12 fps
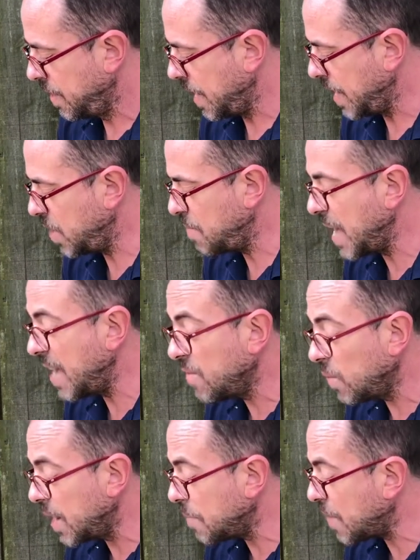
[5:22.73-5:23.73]
And you may even
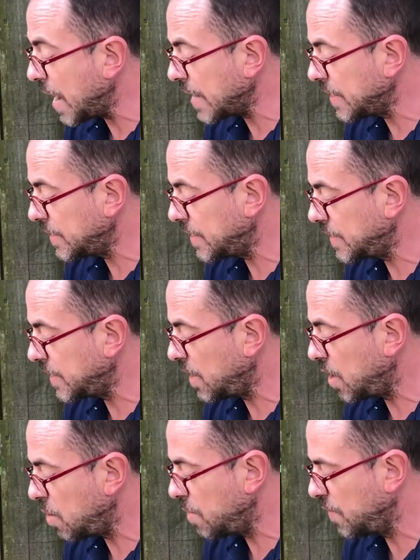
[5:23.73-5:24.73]
wanna practice this at
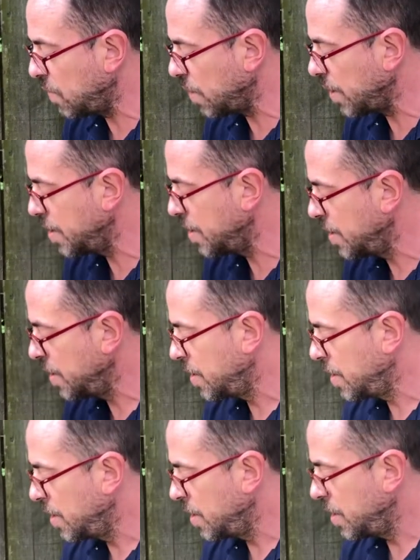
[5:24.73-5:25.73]
home before
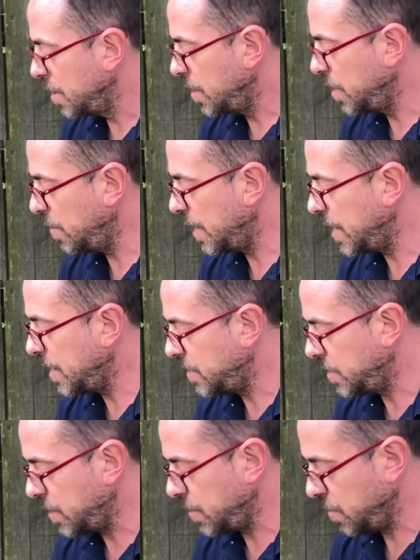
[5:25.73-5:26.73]
you get
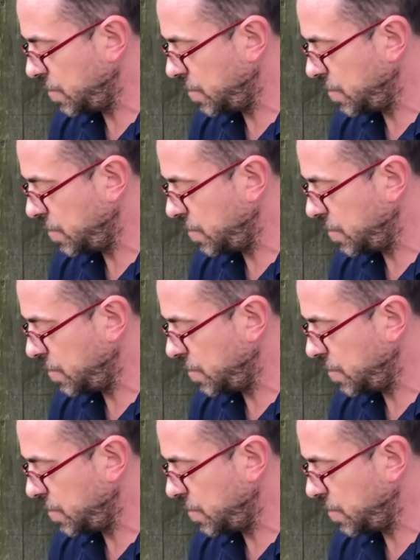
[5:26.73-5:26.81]
into